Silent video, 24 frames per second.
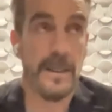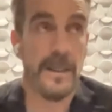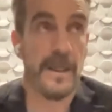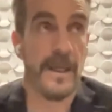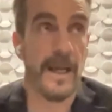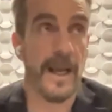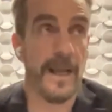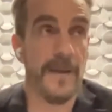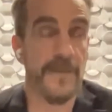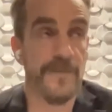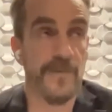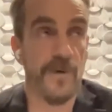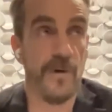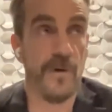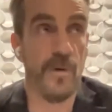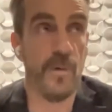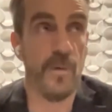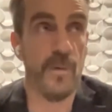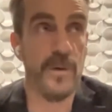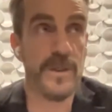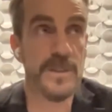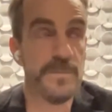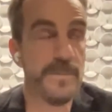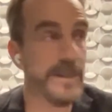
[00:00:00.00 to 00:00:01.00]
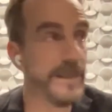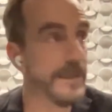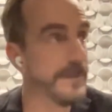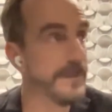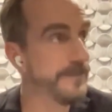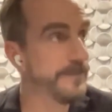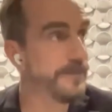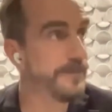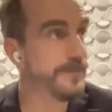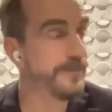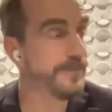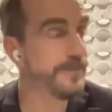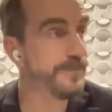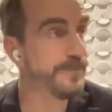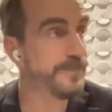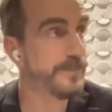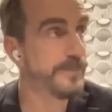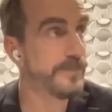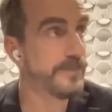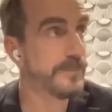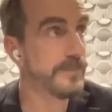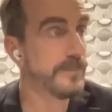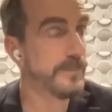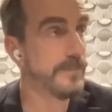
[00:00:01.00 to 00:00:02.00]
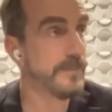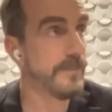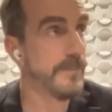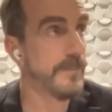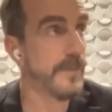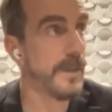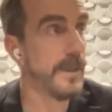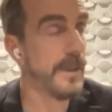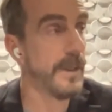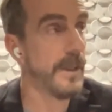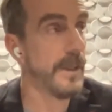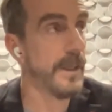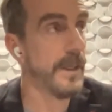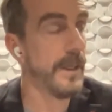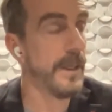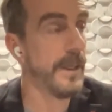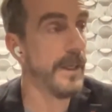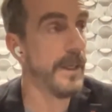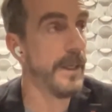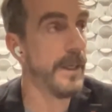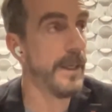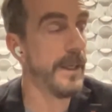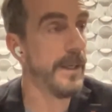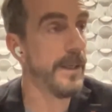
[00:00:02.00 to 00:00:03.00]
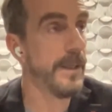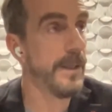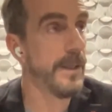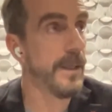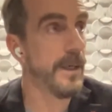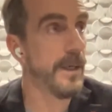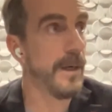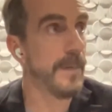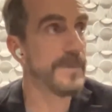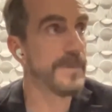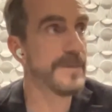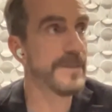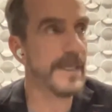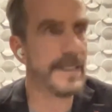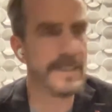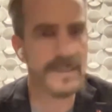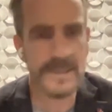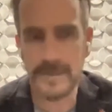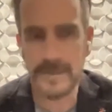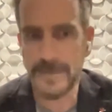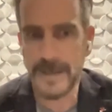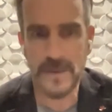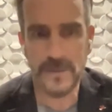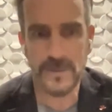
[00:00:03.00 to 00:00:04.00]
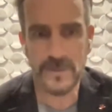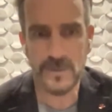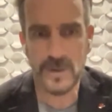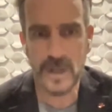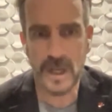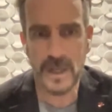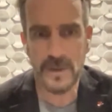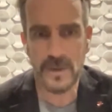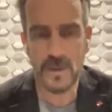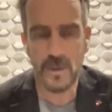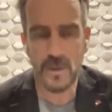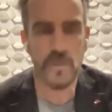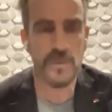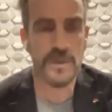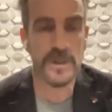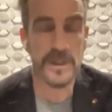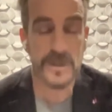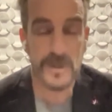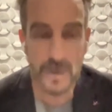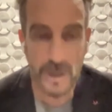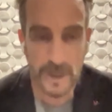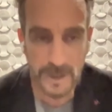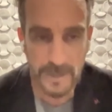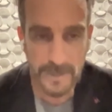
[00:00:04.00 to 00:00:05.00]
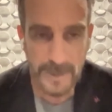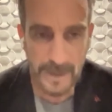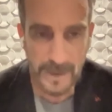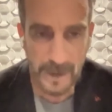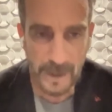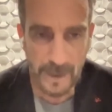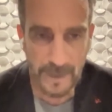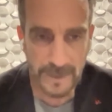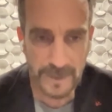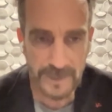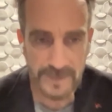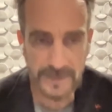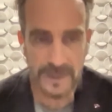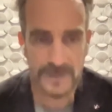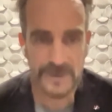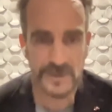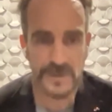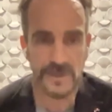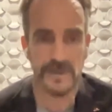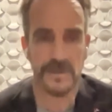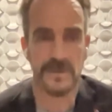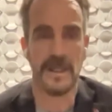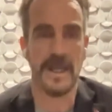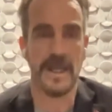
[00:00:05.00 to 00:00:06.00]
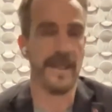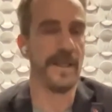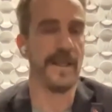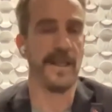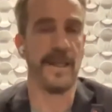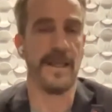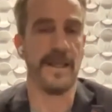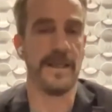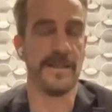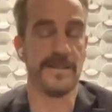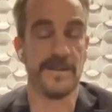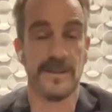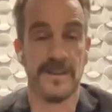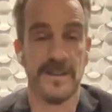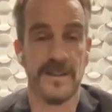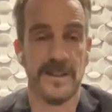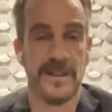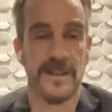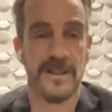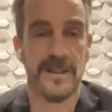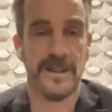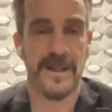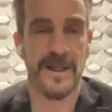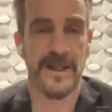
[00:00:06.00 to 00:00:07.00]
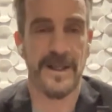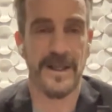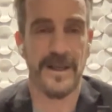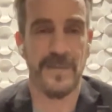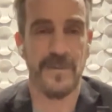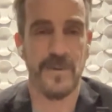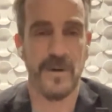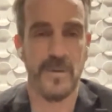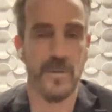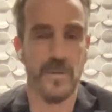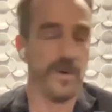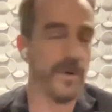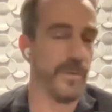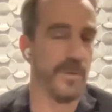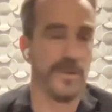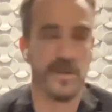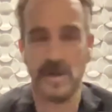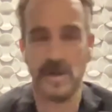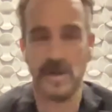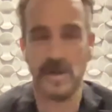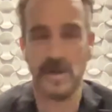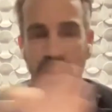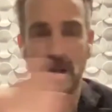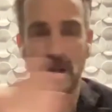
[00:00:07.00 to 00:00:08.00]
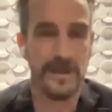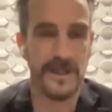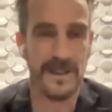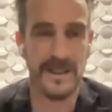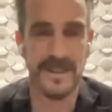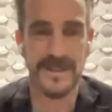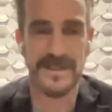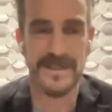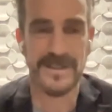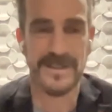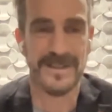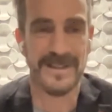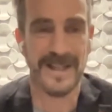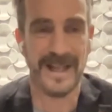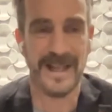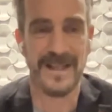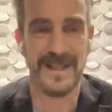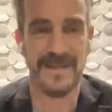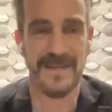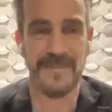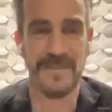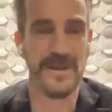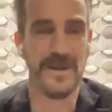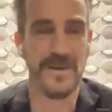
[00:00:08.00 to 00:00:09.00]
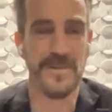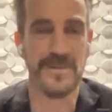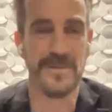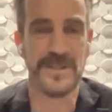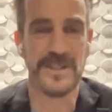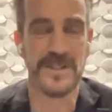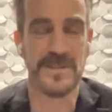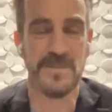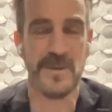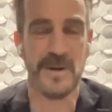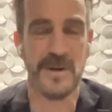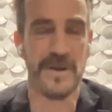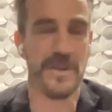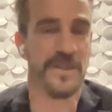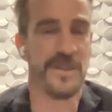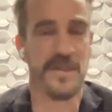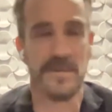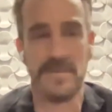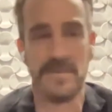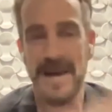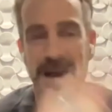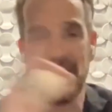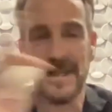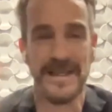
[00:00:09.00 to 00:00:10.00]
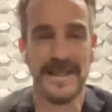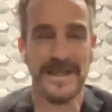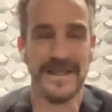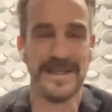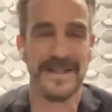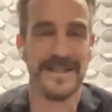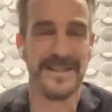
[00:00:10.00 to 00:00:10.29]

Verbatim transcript: I've always been uh, obsessed about not only talking about architecture. I hate uh, when we're with colleagues that it becomes this monothematic